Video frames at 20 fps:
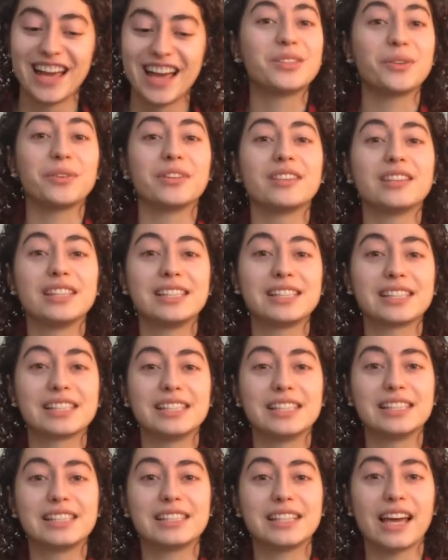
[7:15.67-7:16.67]
So in this
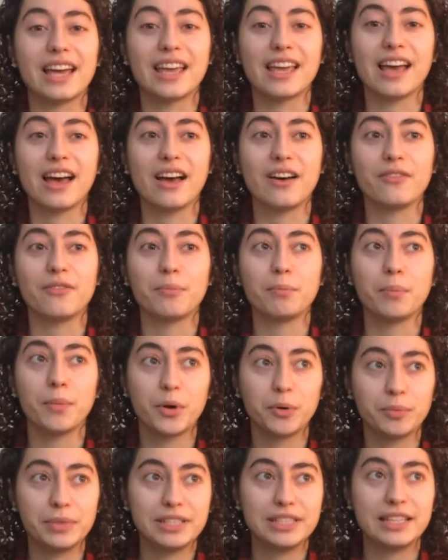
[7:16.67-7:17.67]
list I have
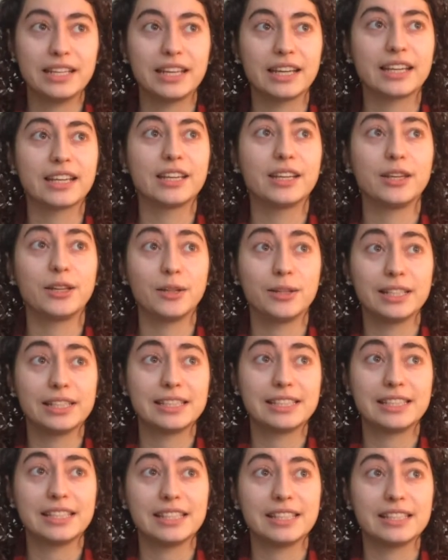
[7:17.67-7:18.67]
Moby Dick,
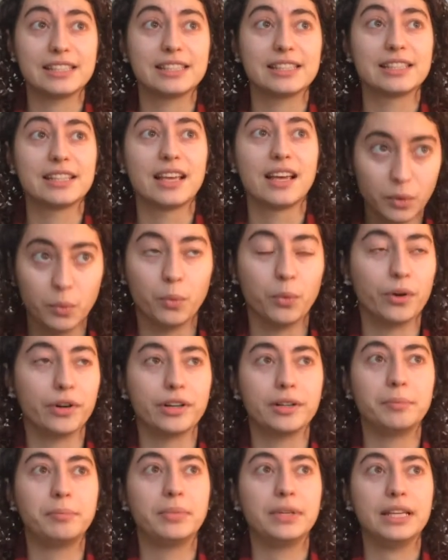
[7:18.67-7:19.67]
Ulysses, War
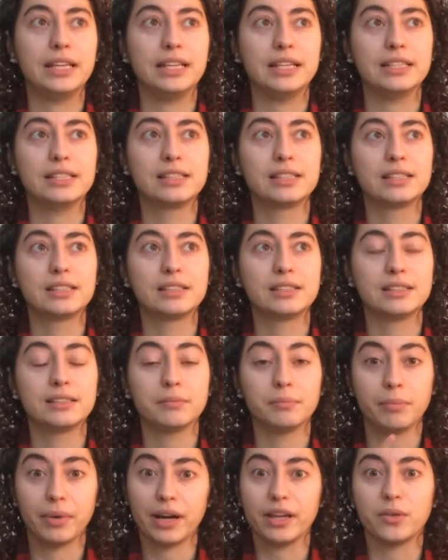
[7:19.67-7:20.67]
and Peace.
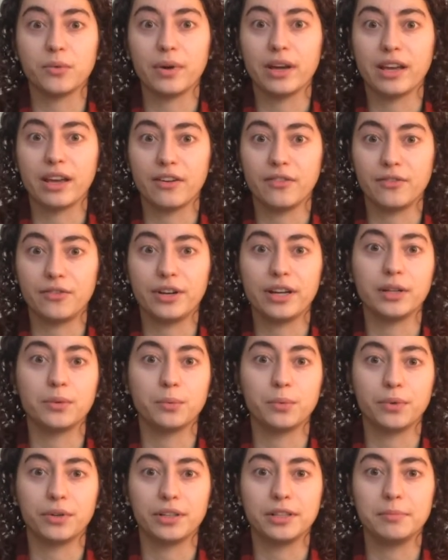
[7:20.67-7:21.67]
By the way, I've read
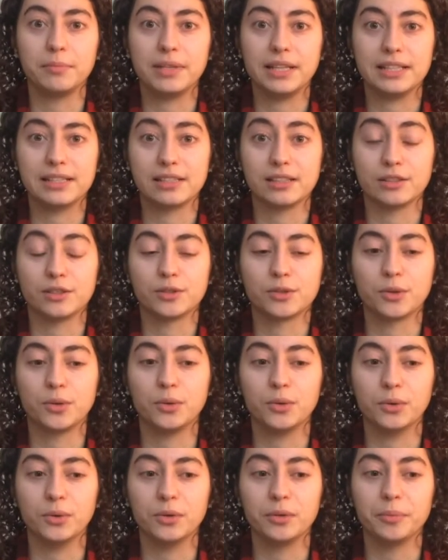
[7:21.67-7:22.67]
War and Peace in
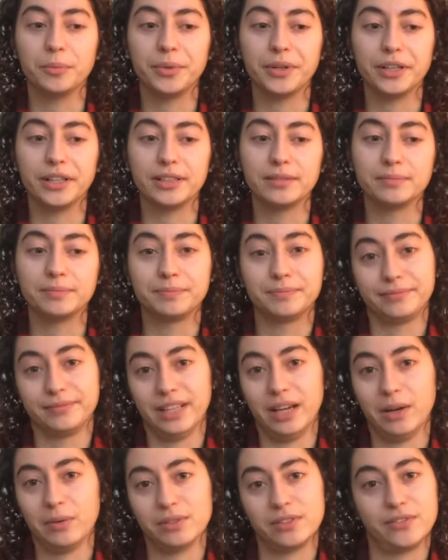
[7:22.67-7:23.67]
school, but
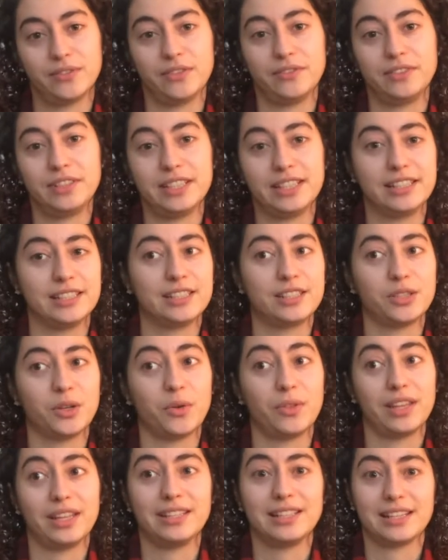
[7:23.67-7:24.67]
I was 15, so
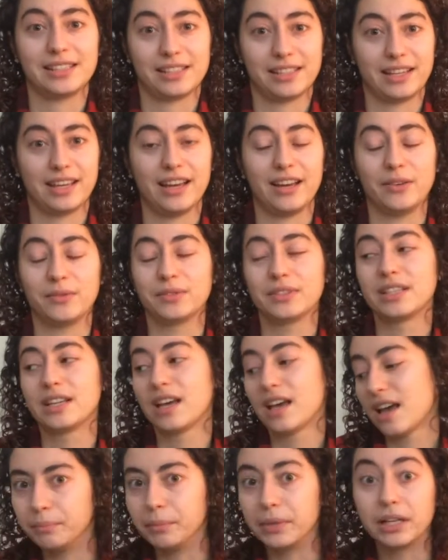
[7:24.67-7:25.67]
that doesn't count.
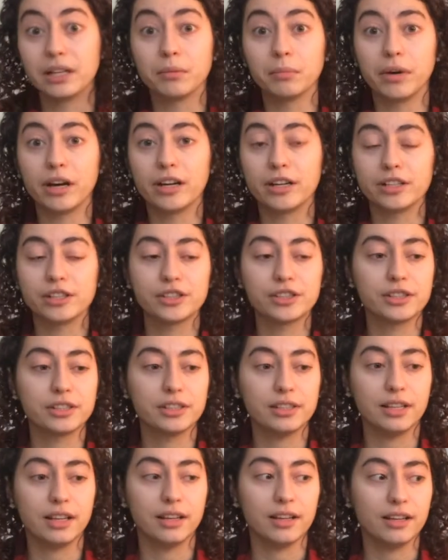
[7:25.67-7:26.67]

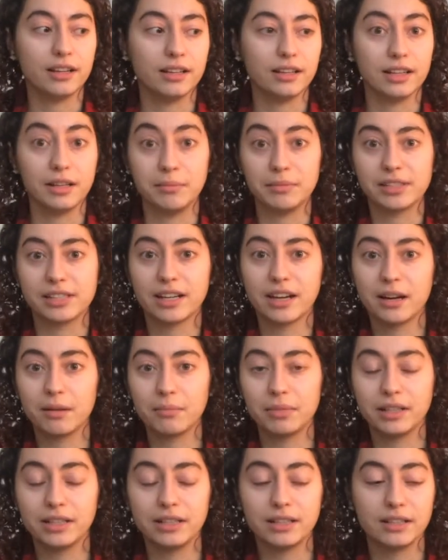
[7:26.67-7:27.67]
Middlemarch, Les
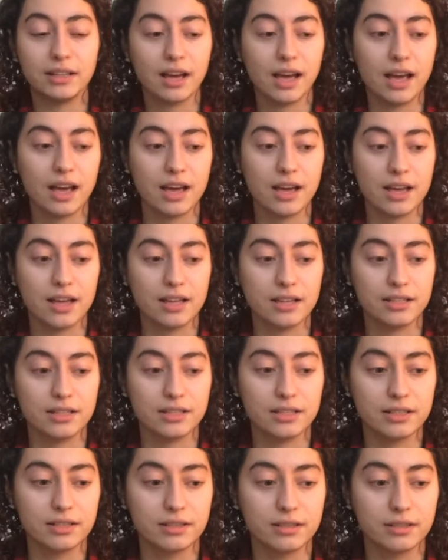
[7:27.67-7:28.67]
Miserables,
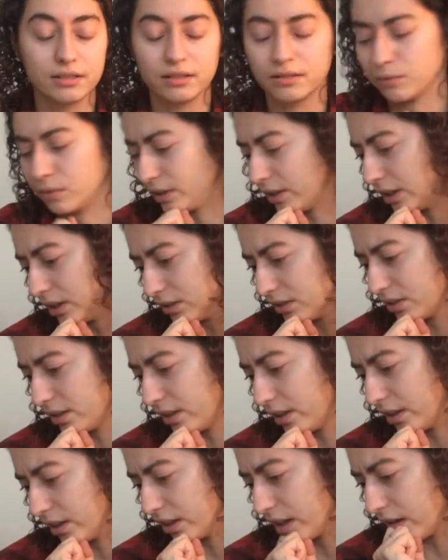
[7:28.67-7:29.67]
and what else? I
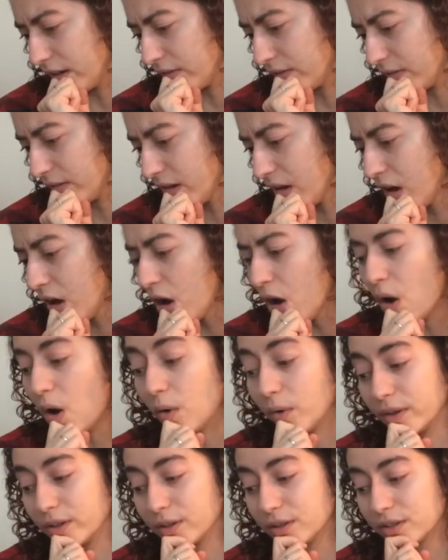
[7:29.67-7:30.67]
think I have...
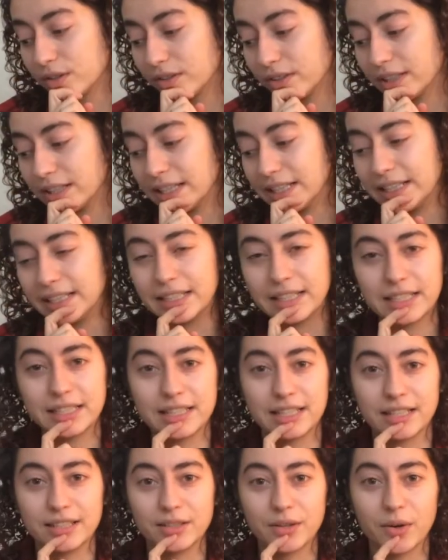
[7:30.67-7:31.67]
Oh, and also
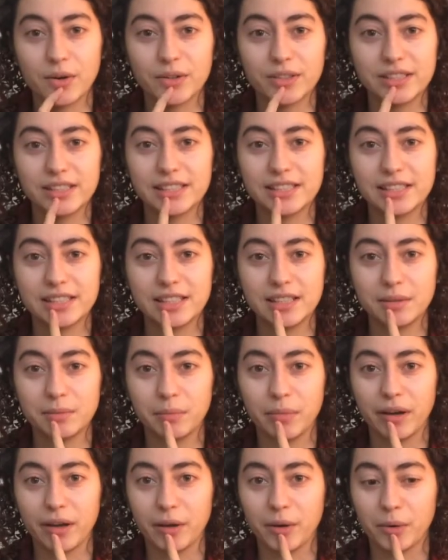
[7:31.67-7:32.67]
Iliad and Odyssey
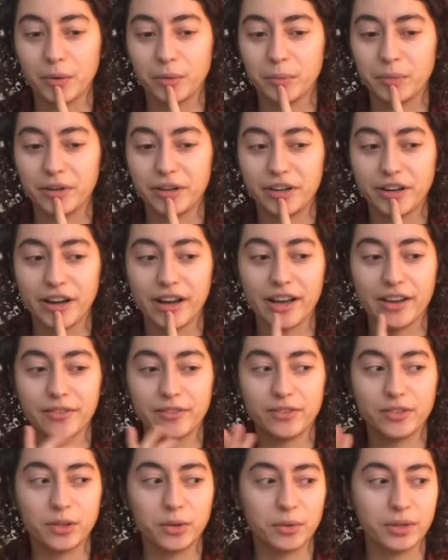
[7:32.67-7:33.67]
by Homer. I
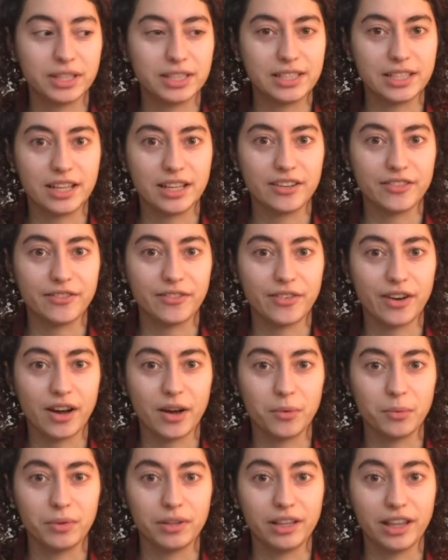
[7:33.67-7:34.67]
have no idea if I
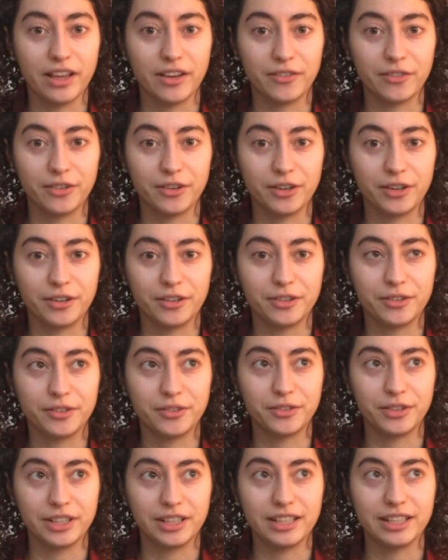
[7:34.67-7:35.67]
will ever
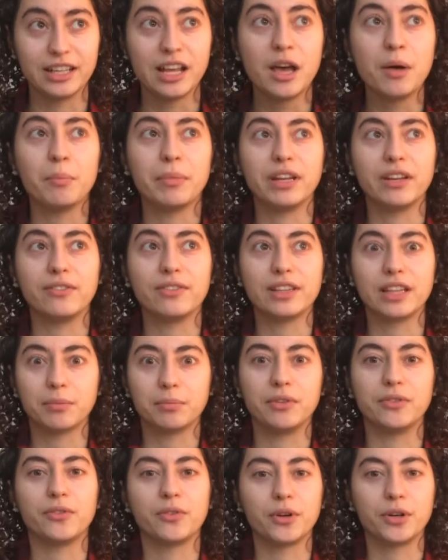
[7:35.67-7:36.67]
read it. But I feel like
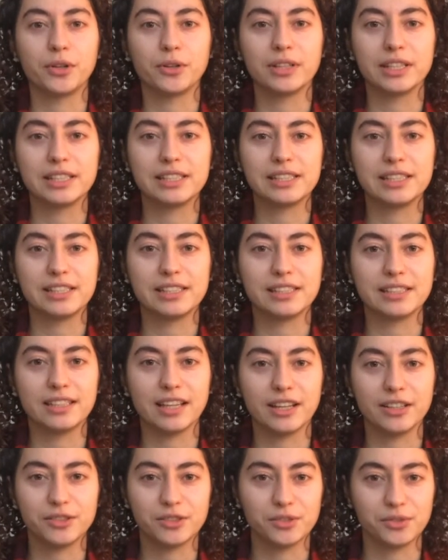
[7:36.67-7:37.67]
before Ulysses,
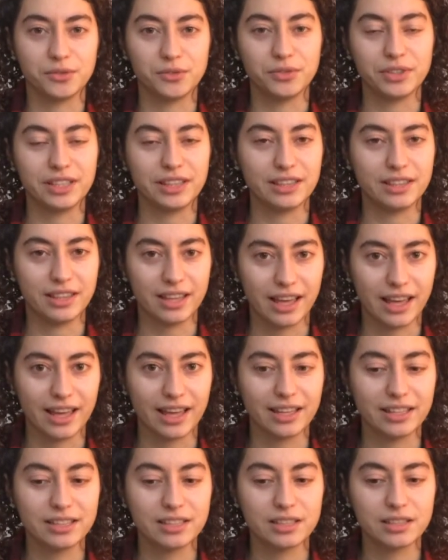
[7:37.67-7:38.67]
I should read
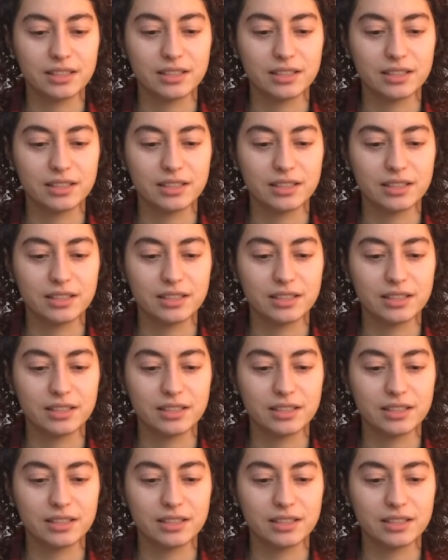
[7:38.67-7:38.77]
that.